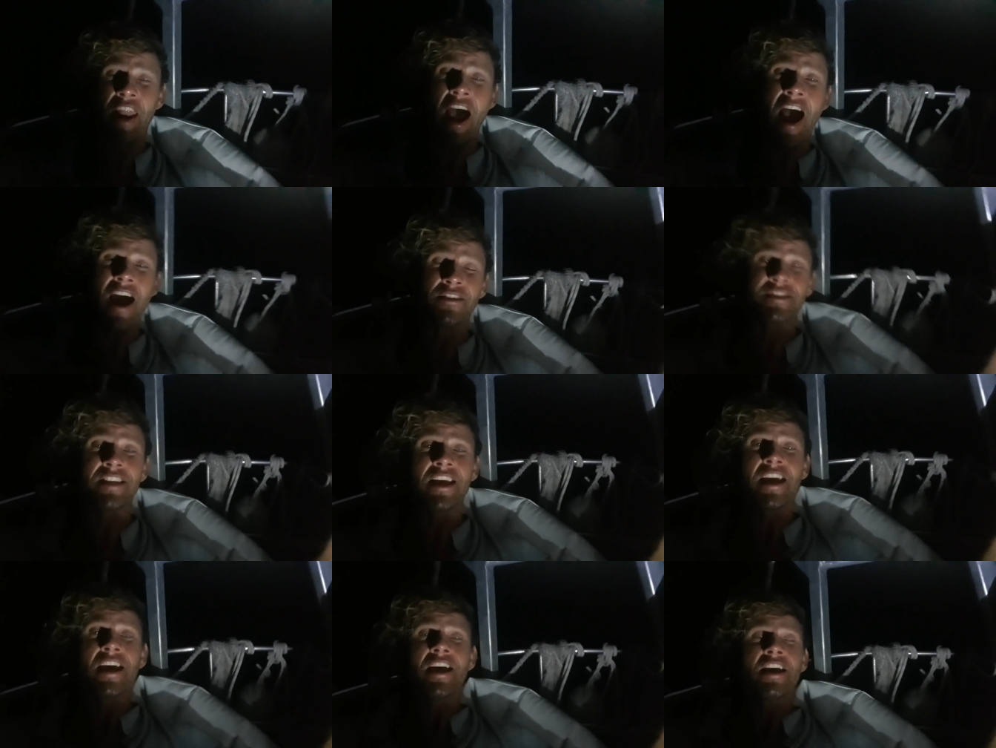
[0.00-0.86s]
nose.
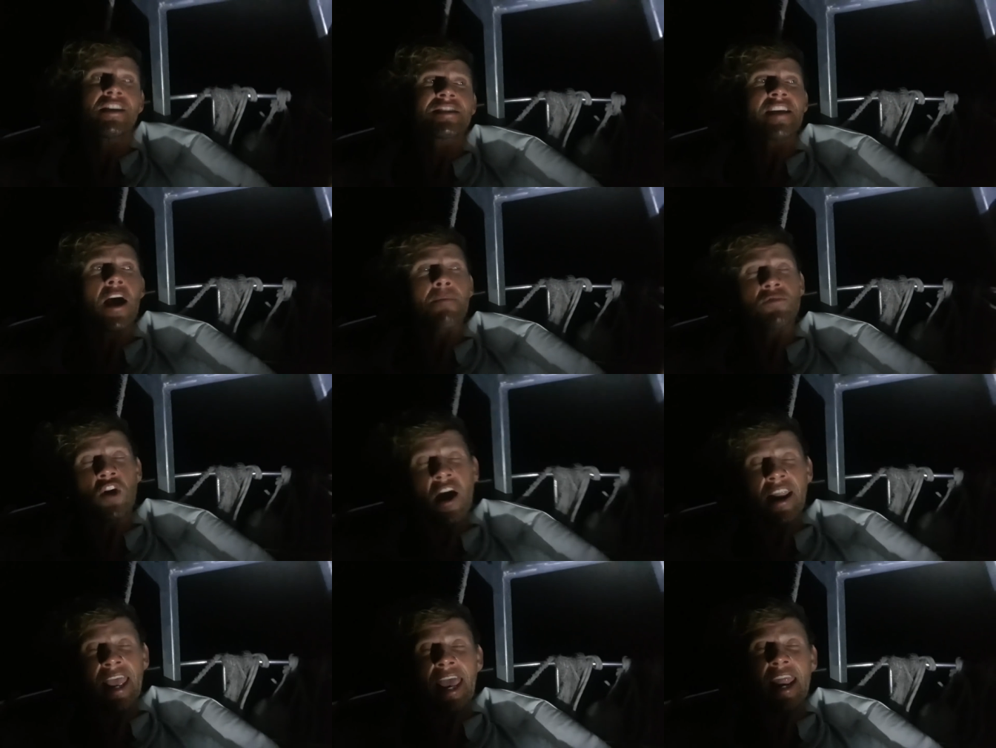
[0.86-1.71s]
So I'm
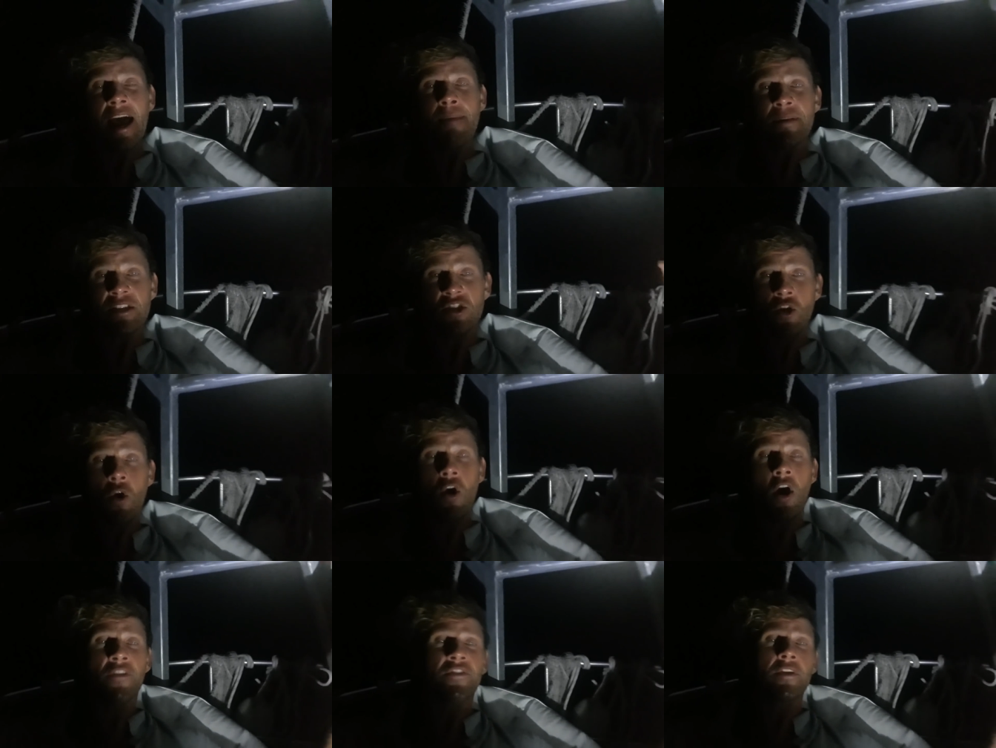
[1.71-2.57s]
trying to head up as
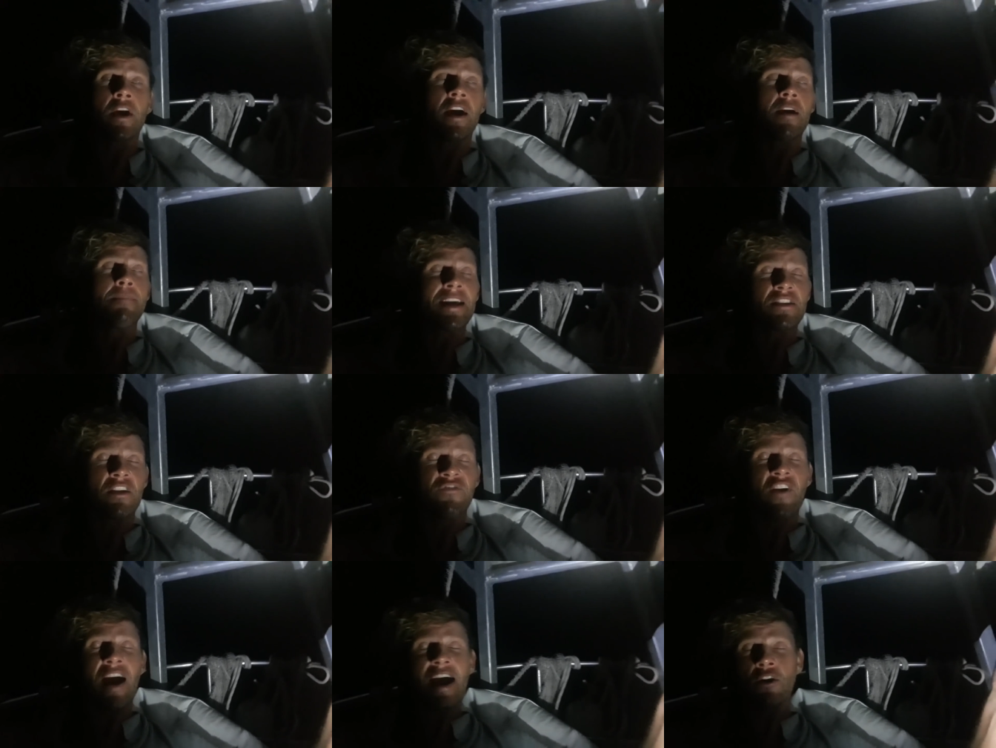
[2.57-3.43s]
north, as
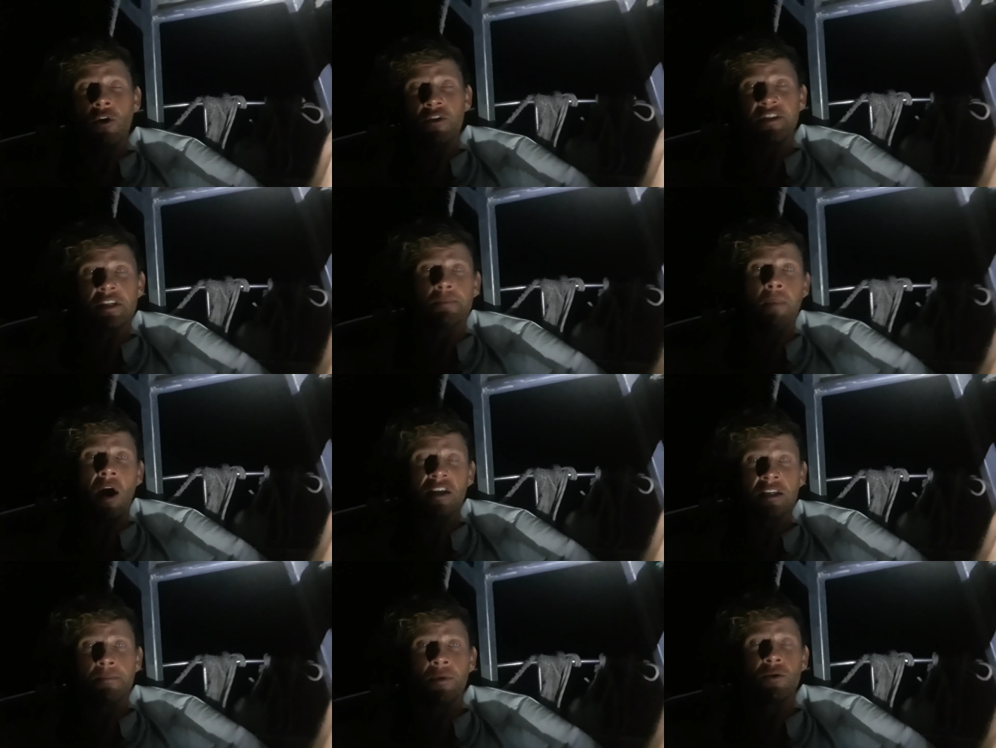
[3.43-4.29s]
far north as
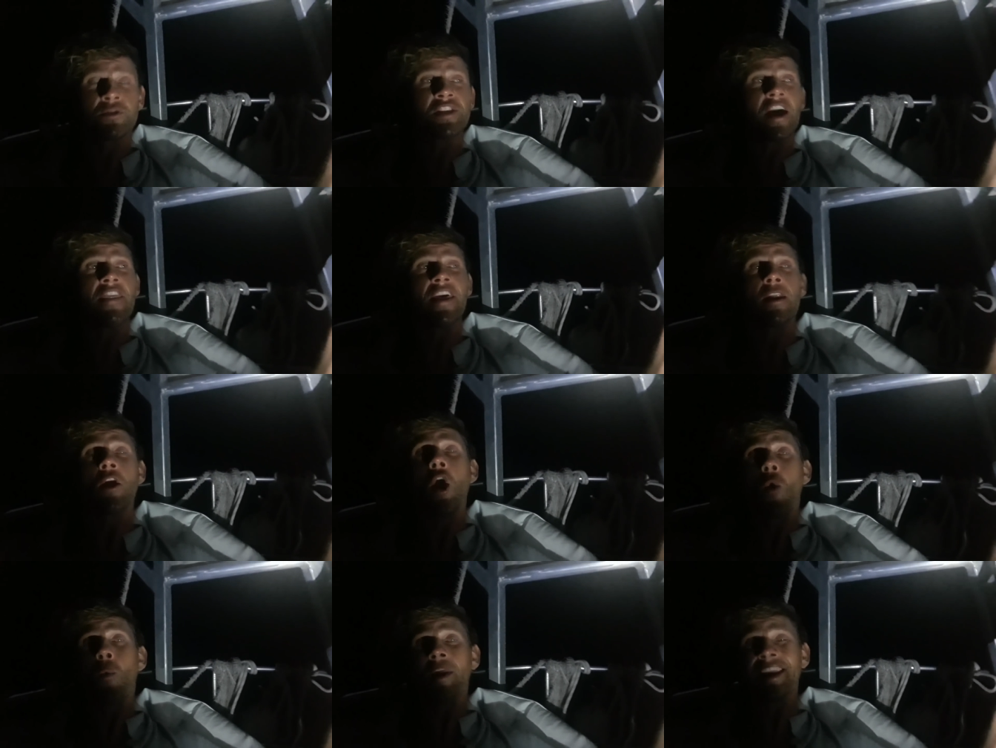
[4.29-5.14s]
possible, so that
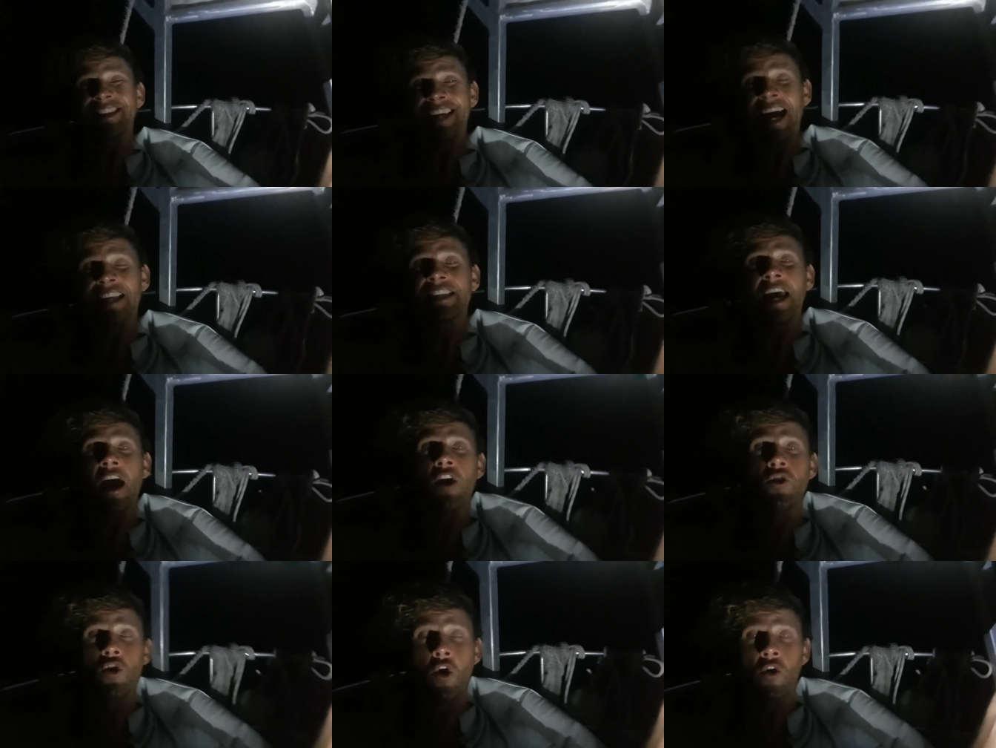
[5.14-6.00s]
when it does
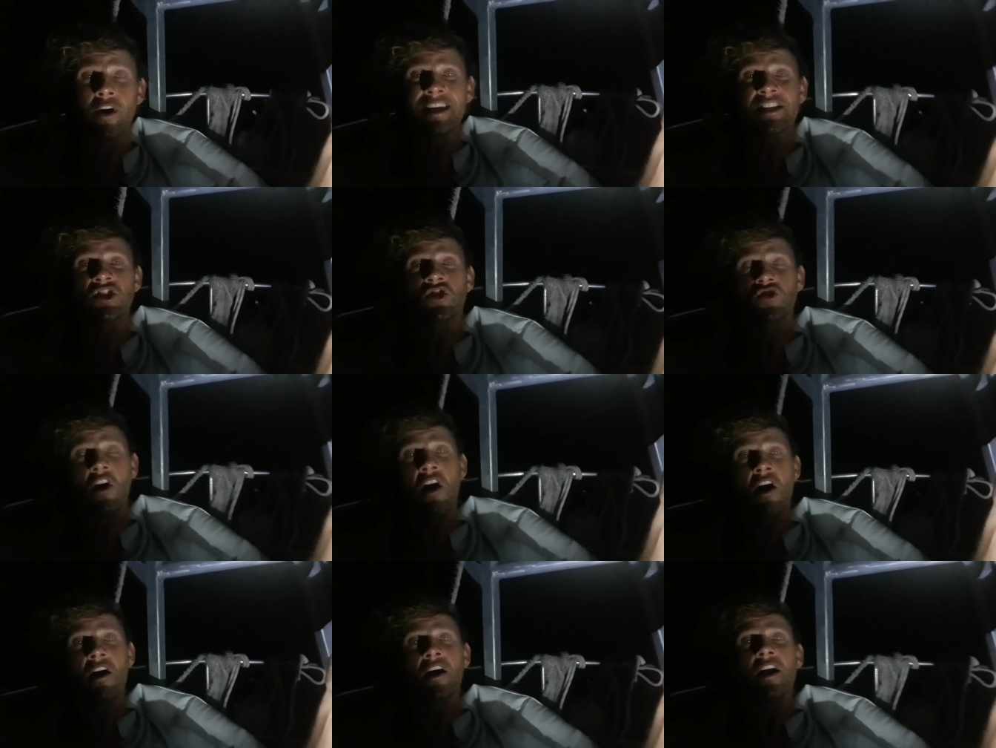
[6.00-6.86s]
go northeast
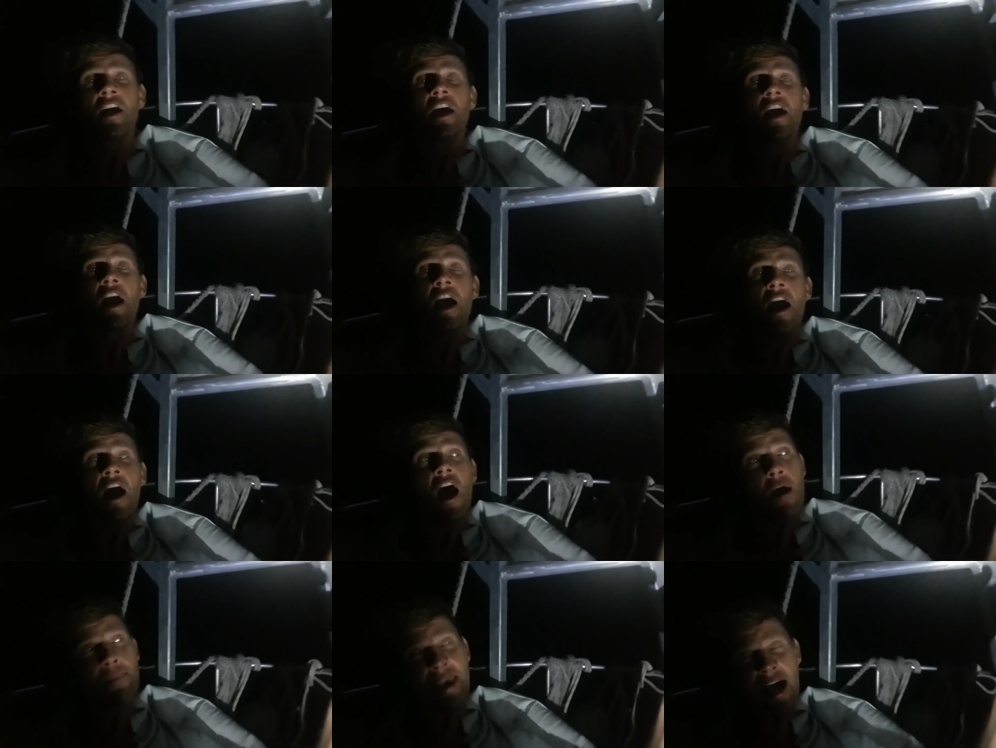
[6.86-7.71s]
strong,
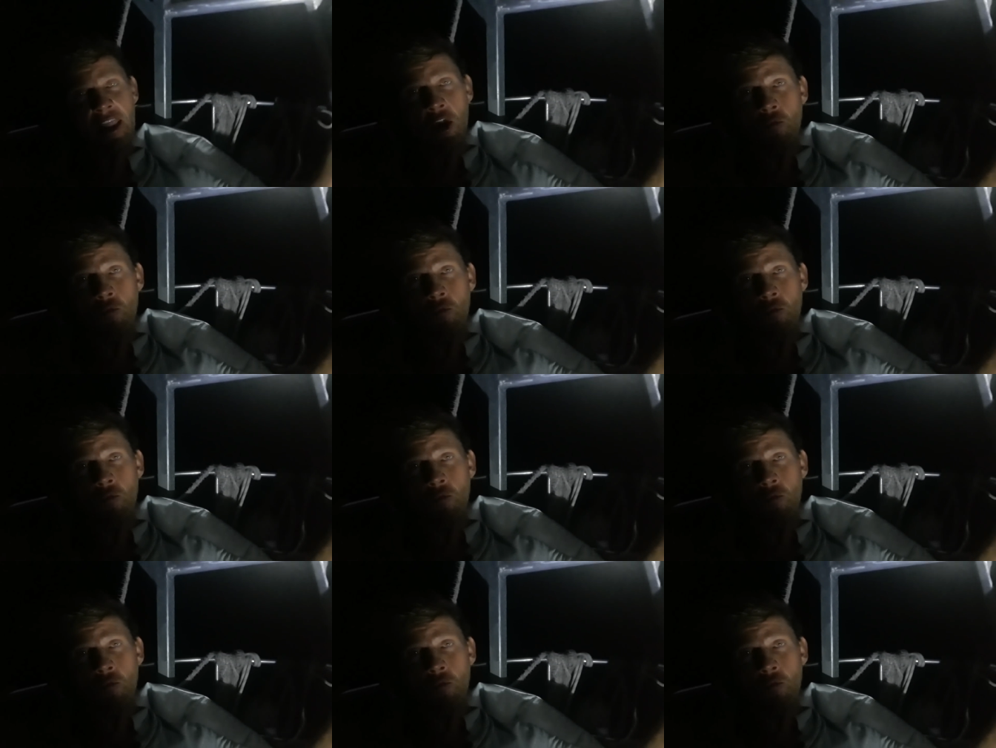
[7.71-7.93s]
I'll be able to